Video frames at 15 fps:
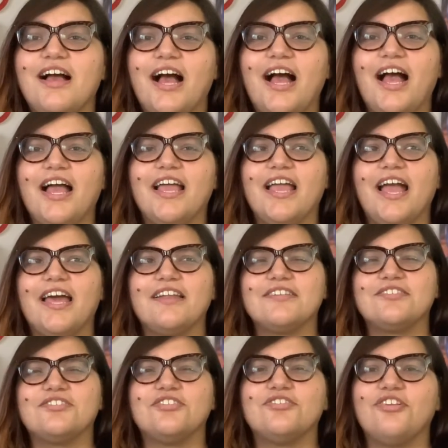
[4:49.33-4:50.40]
I had a
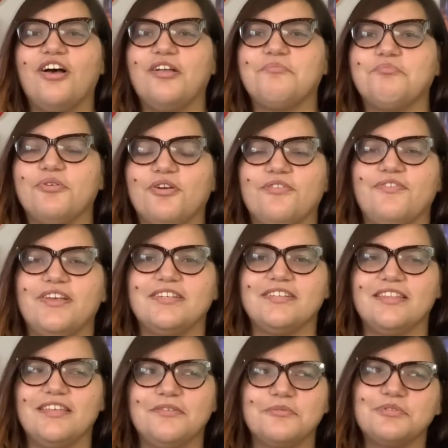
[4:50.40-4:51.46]
Salon Perfect,
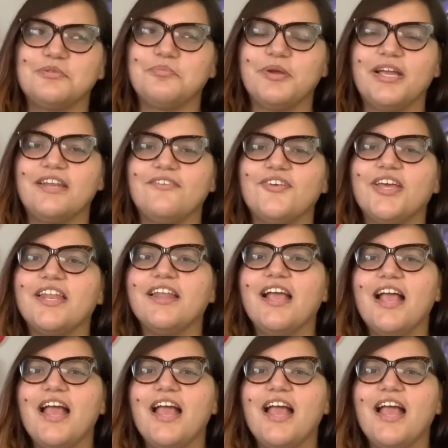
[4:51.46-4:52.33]
I think was the brand of it,